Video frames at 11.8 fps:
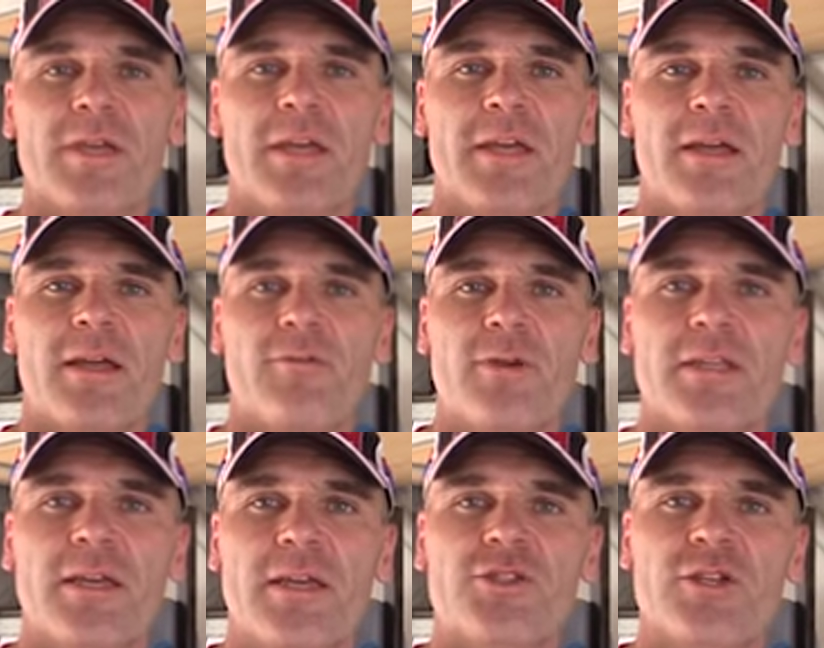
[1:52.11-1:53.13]
be here with the
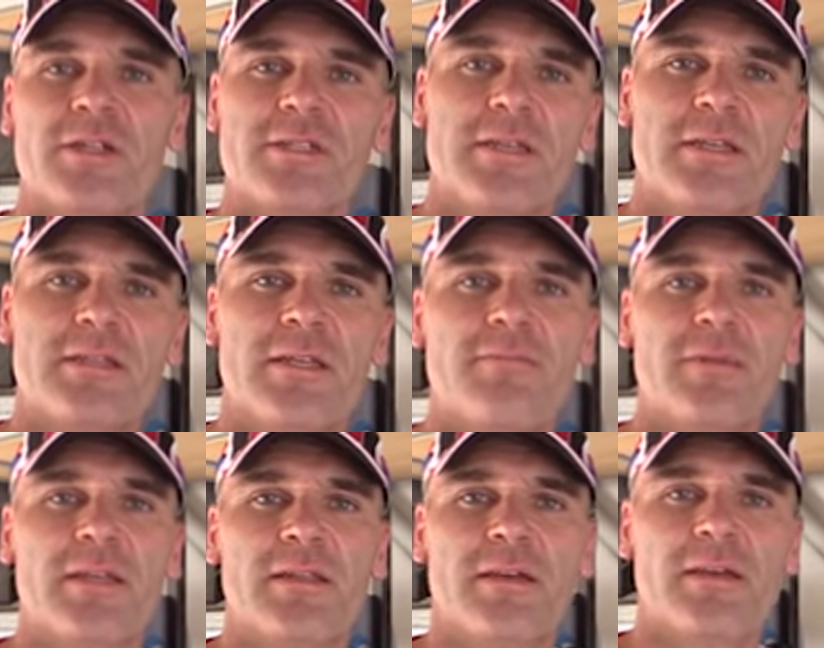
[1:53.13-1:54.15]
HRC team
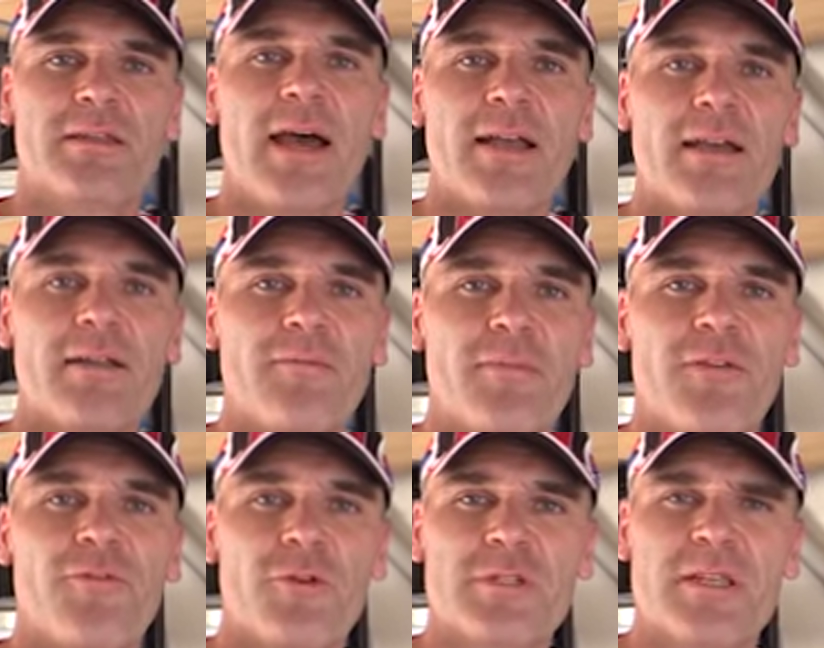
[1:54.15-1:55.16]
in the Dakar, my
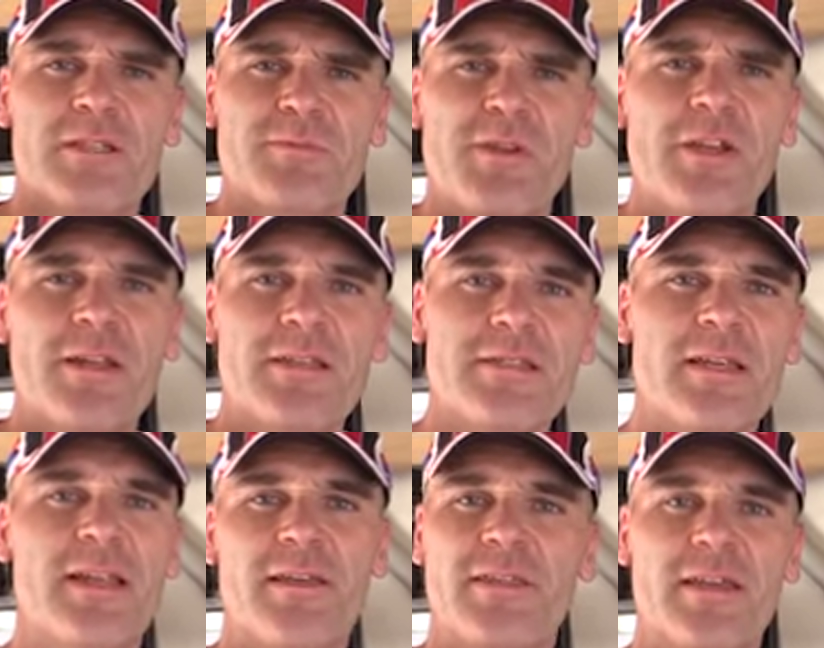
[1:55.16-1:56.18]
first experience, and
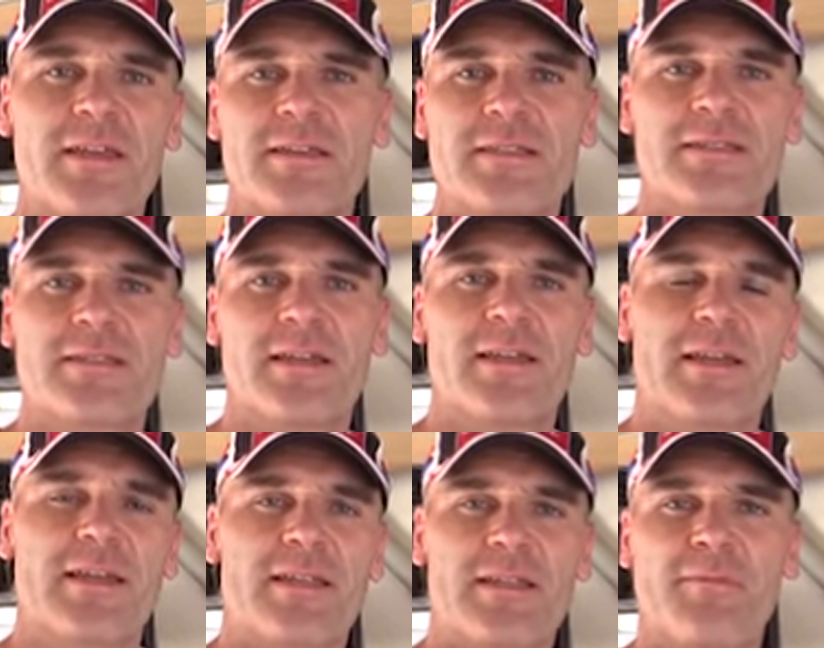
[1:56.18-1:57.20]
I think it's
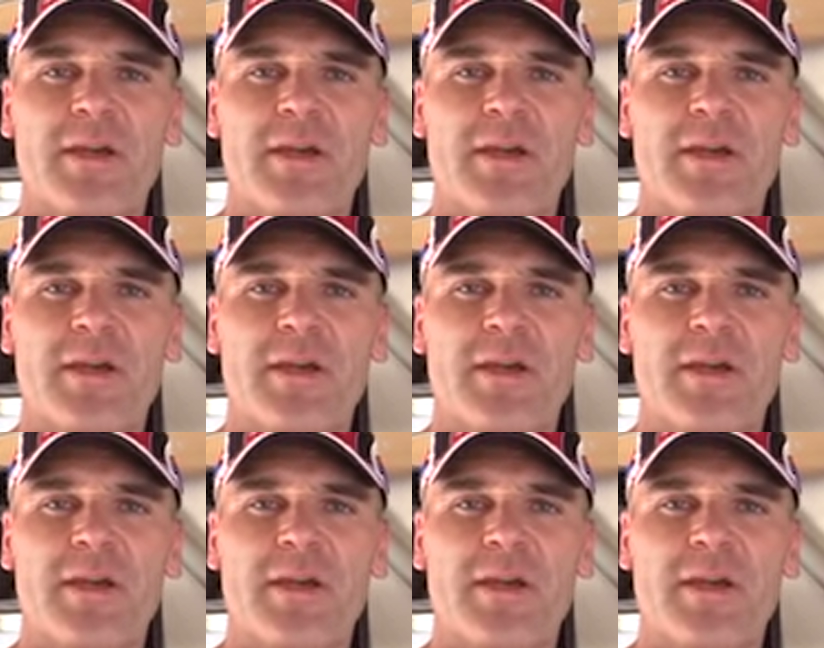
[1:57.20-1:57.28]
the